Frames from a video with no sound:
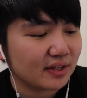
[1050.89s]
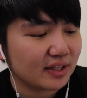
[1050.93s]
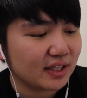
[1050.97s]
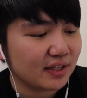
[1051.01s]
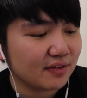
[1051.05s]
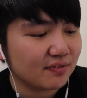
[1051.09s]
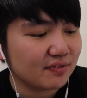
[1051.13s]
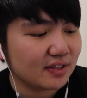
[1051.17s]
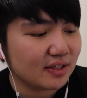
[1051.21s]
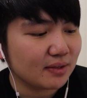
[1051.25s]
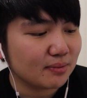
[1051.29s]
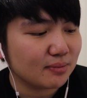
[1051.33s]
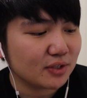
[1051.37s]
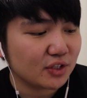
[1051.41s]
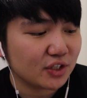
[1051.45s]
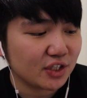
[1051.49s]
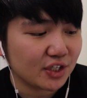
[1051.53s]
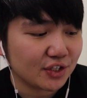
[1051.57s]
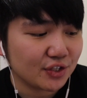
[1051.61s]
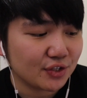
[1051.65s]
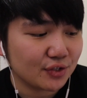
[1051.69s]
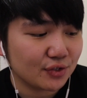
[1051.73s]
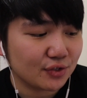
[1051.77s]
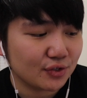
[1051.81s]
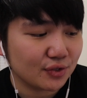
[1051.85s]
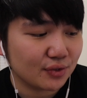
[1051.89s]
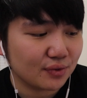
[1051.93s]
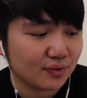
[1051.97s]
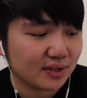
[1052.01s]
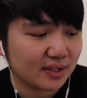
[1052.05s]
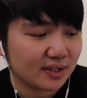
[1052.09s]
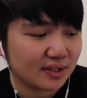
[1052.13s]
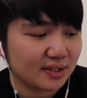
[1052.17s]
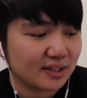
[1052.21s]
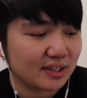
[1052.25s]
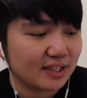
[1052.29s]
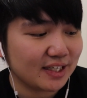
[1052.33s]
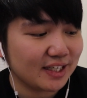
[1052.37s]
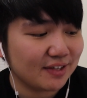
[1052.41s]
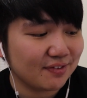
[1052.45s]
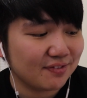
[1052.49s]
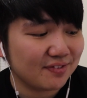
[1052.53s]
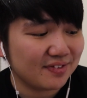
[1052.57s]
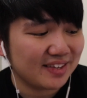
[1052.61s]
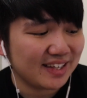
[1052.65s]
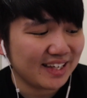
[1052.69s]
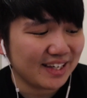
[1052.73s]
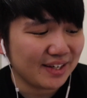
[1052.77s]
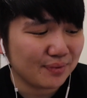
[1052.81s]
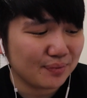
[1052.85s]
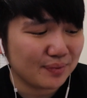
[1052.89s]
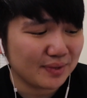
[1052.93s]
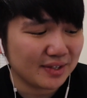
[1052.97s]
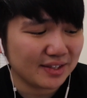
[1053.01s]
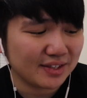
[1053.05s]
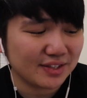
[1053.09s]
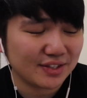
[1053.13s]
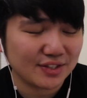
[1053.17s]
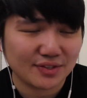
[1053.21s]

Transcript: Give them a jester token. If they win